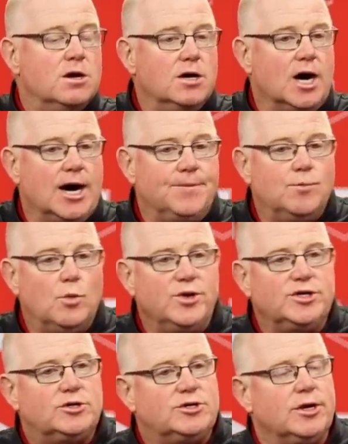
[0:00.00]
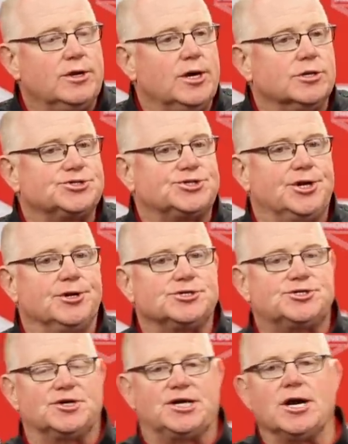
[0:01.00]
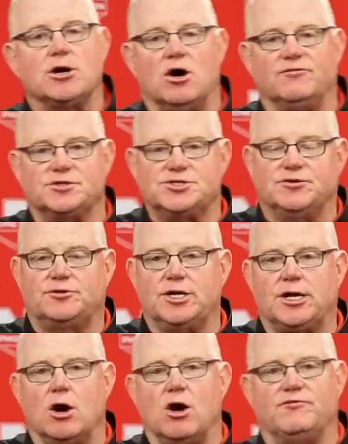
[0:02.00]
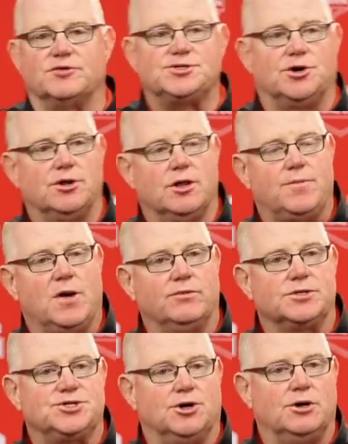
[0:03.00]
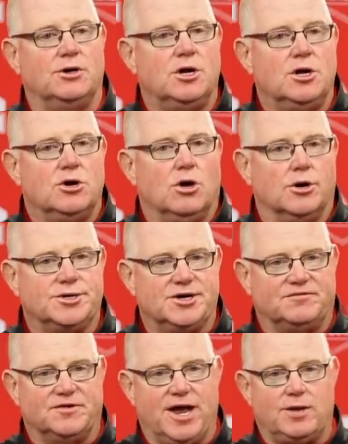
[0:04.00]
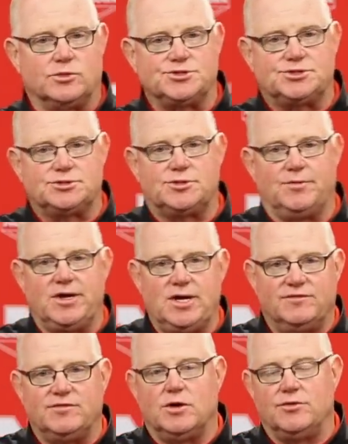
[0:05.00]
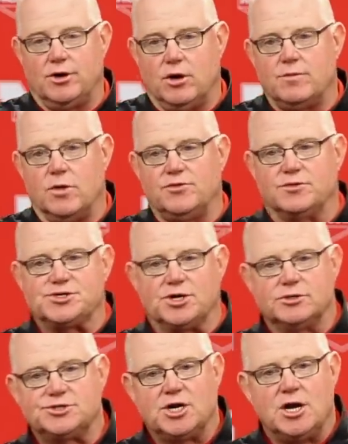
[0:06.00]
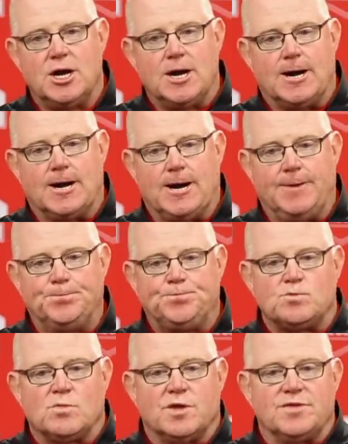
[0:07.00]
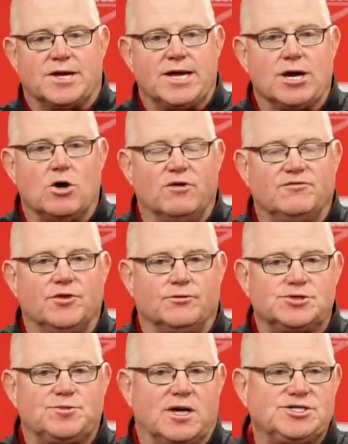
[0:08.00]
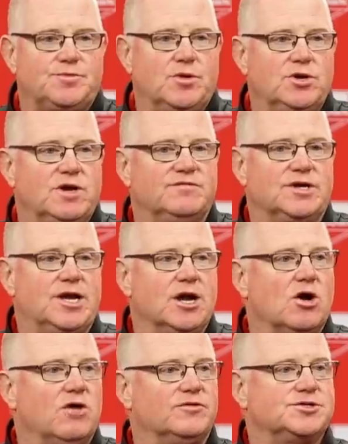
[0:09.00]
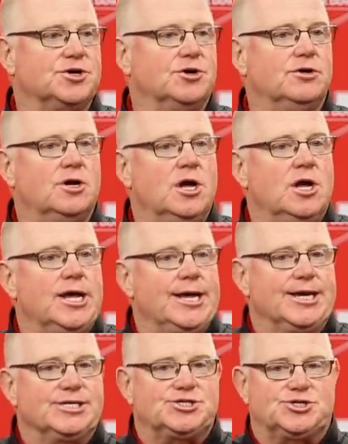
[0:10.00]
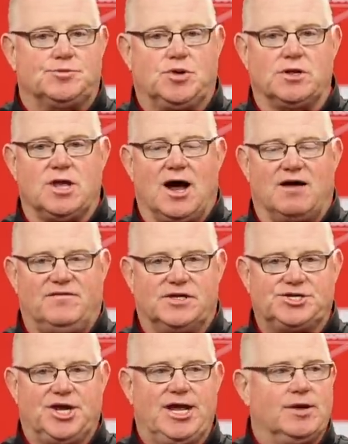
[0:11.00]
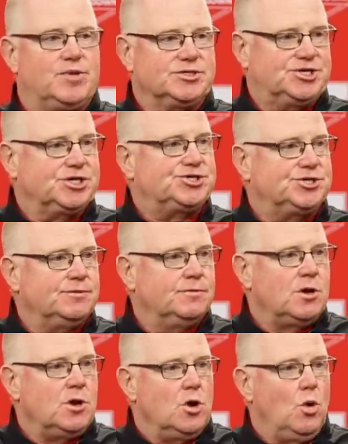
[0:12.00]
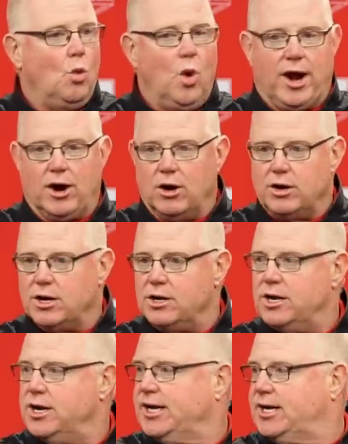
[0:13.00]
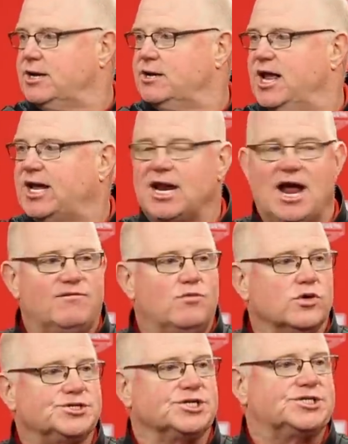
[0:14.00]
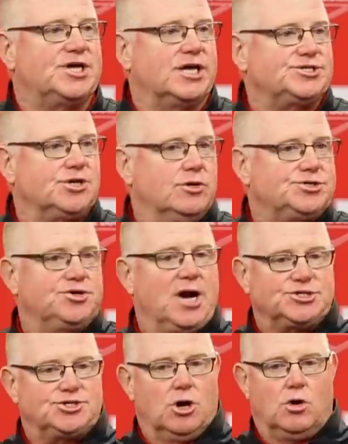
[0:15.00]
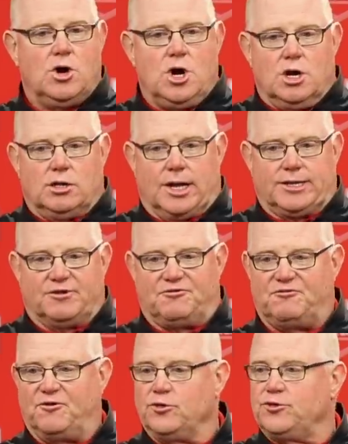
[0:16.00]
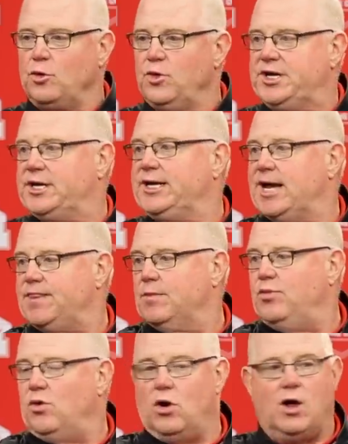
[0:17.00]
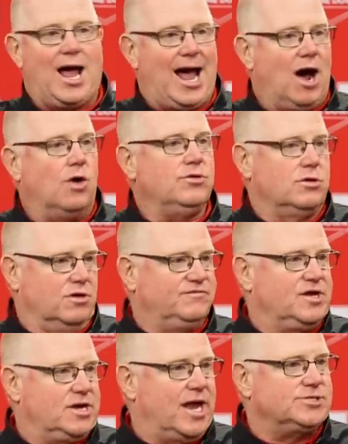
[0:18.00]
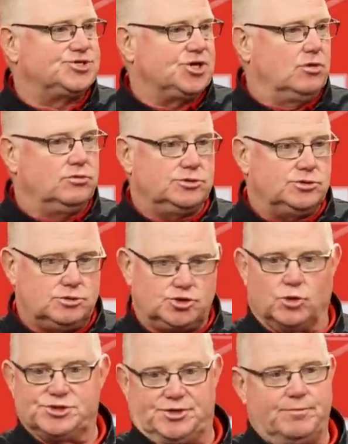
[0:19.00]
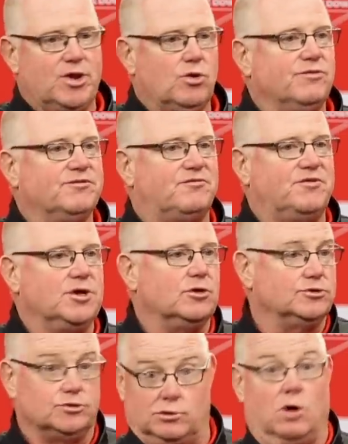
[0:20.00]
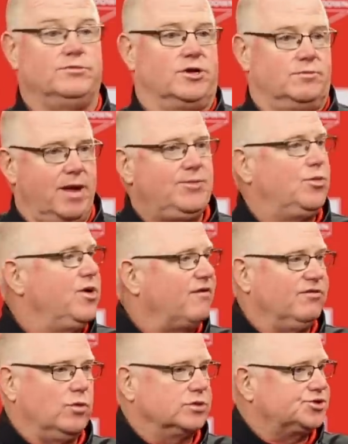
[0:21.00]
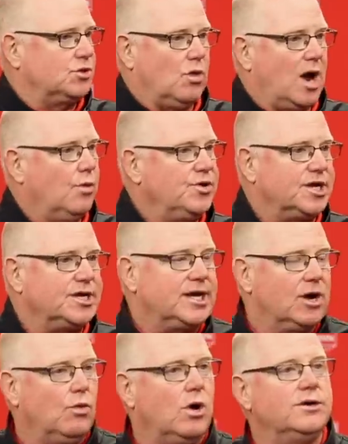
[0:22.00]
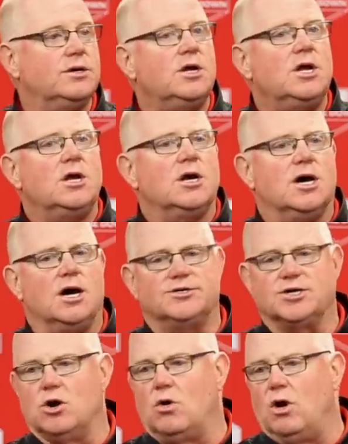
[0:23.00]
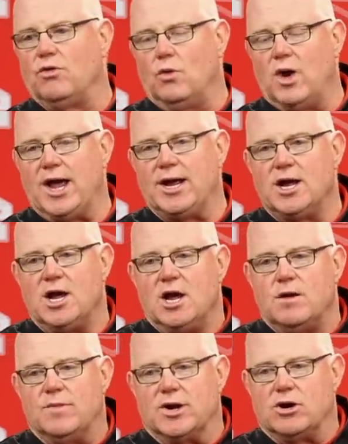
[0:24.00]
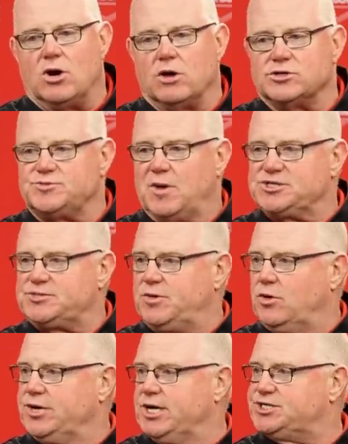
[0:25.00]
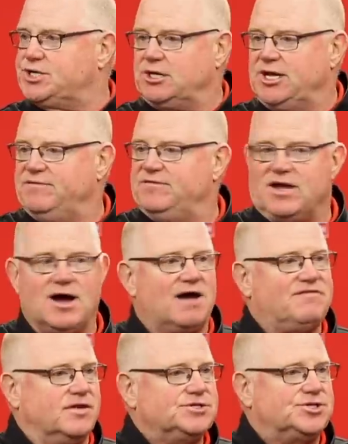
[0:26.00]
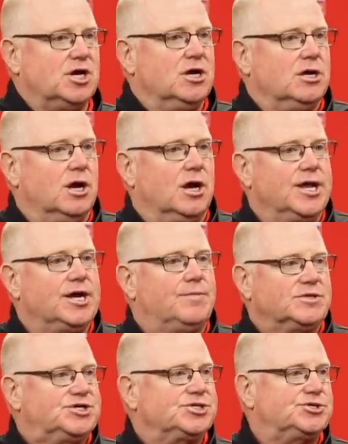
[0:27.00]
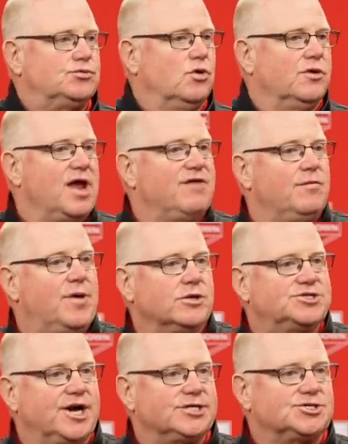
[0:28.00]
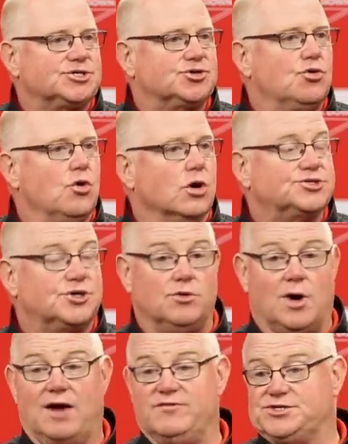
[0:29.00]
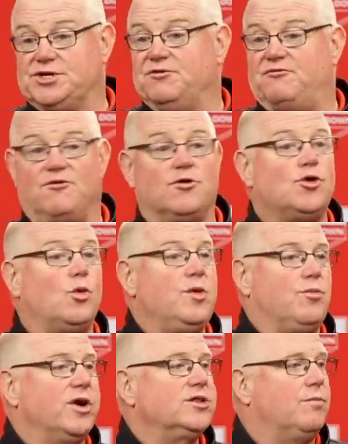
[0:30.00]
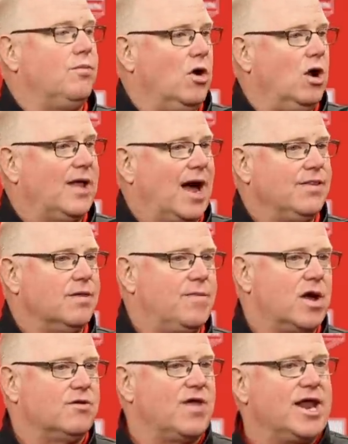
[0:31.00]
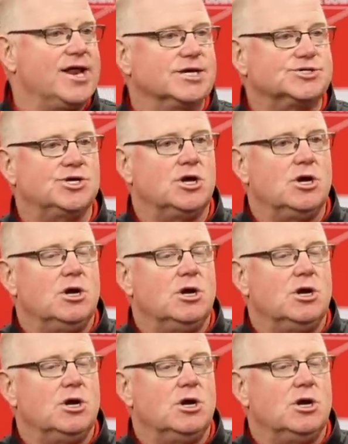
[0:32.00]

Here's the kickoff return and the punt return are different animals to me, even though they are both returns. The responsibility of the kickoff return is to put the offense in a position where it can have more success. So as you guys know, like the further we can get the ball out of the end zone towards the middle of the field, you know, maybe every once in a while we can get one to go all the way. But our responsibility is to leave the offense in a position where they have a better chance to score. So obviously, the further we bring the ball out, the better that is.